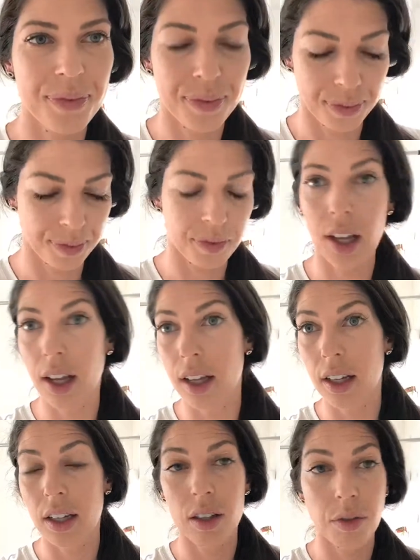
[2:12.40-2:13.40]
stays in
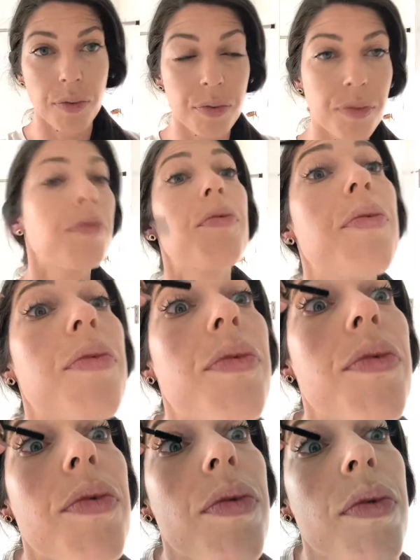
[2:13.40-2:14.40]
place. And then I go
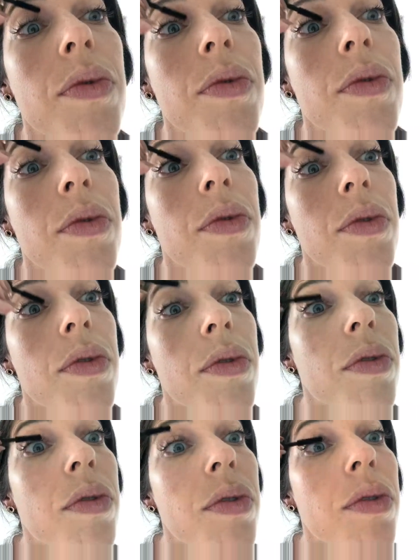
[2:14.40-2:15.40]
ahead and apply
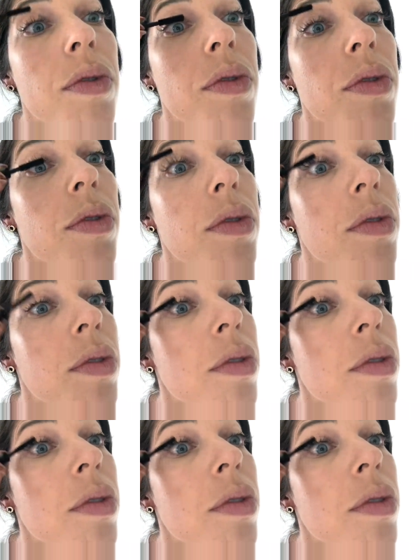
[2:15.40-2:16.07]
mascara.